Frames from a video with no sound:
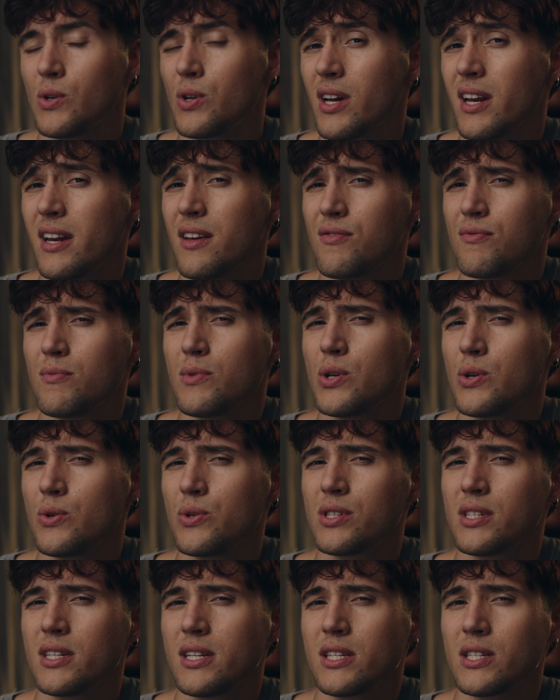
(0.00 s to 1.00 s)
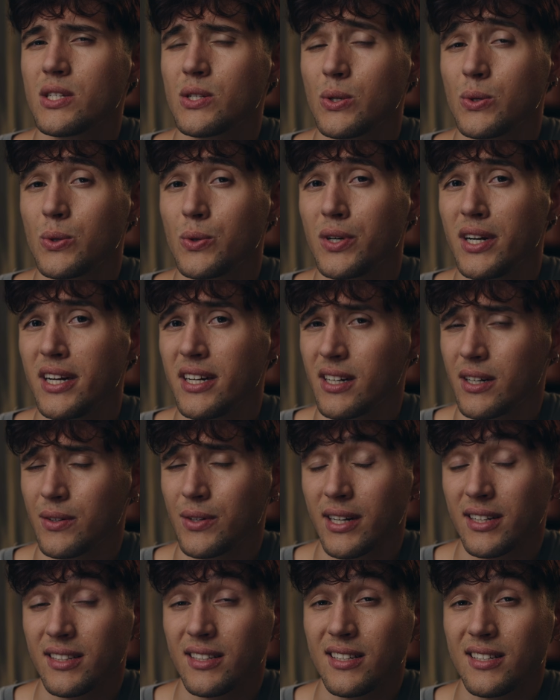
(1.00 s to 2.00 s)
can even use these to
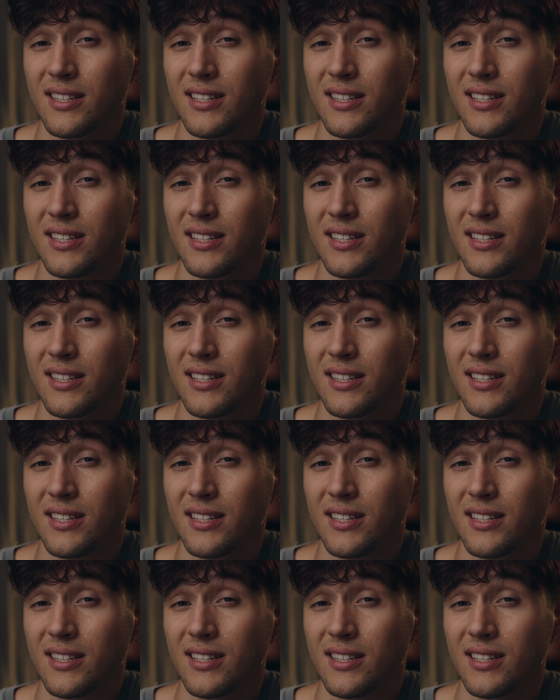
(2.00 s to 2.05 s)
redirect the